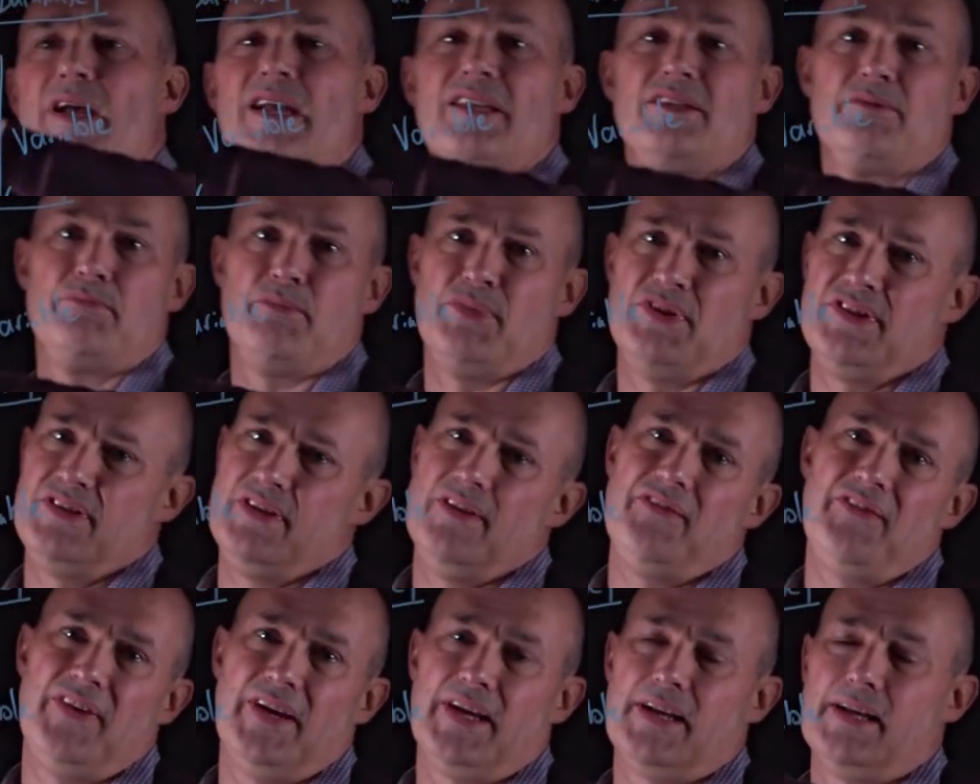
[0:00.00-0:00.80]
a
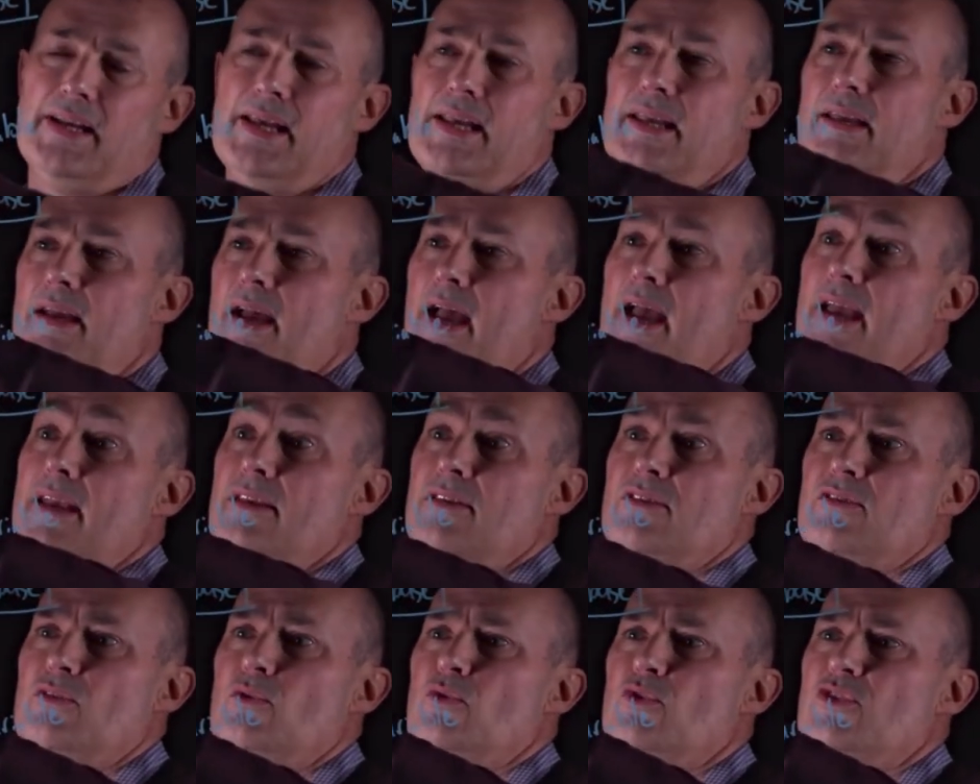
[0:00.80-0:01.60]
specifically a
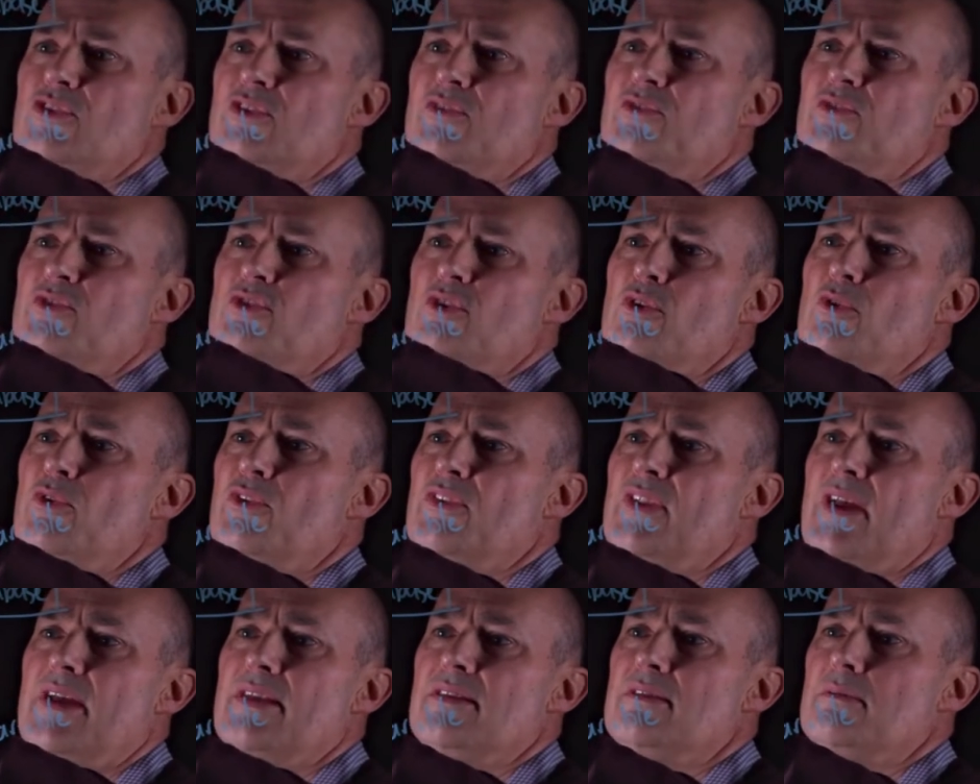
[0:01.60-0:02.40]
source of truth
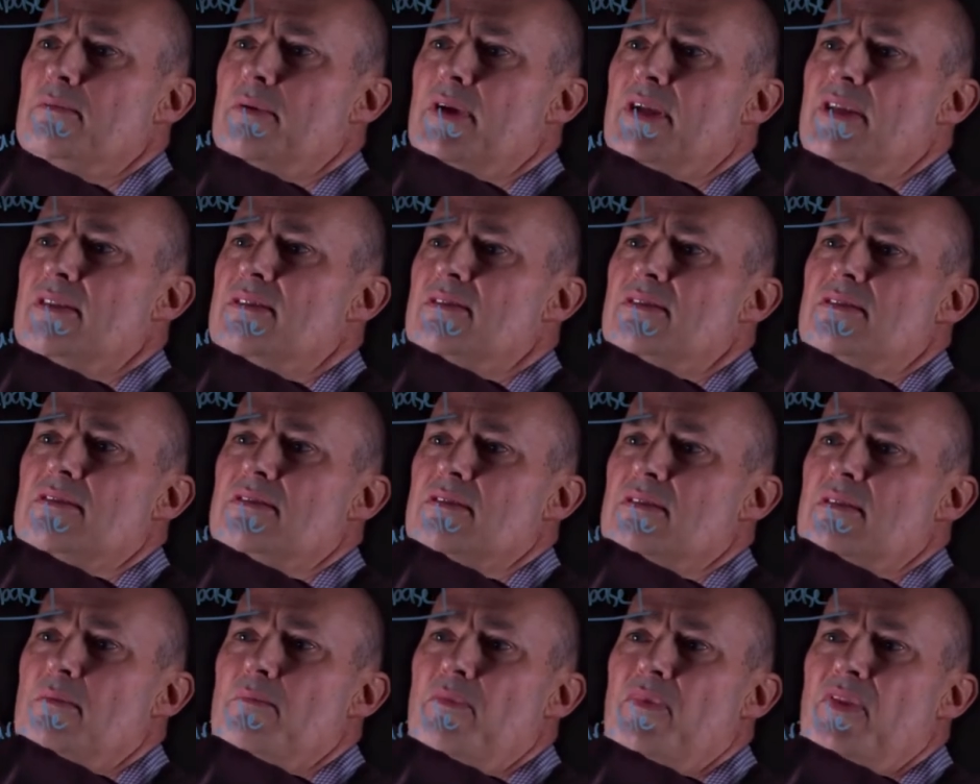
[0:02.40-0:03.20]
database,
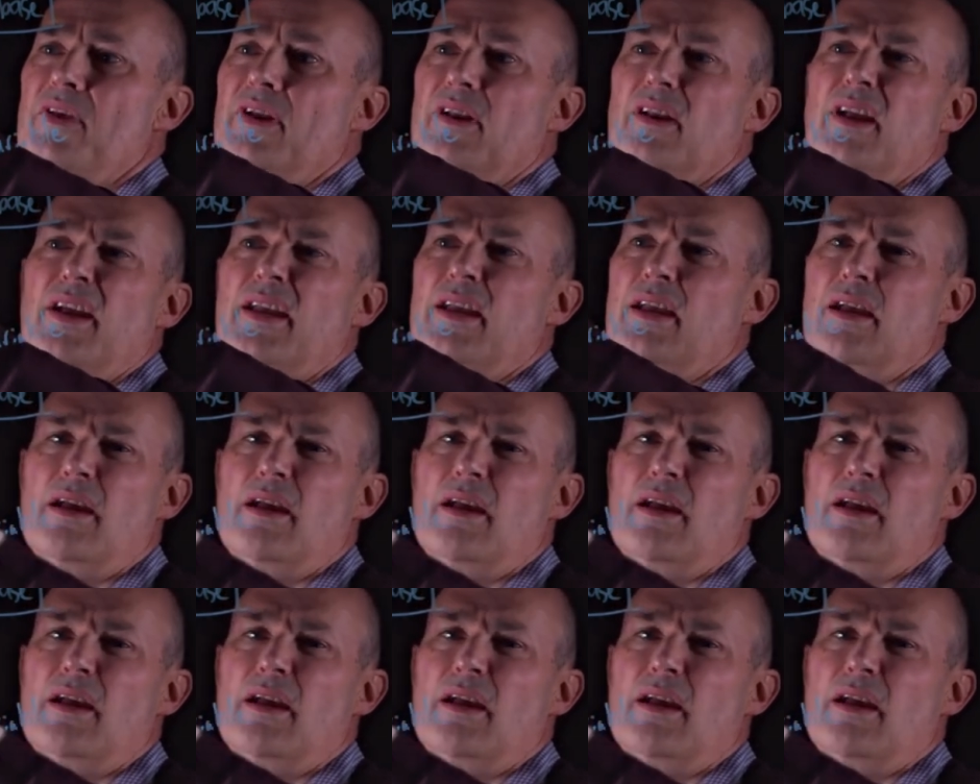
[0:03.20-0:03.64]
something like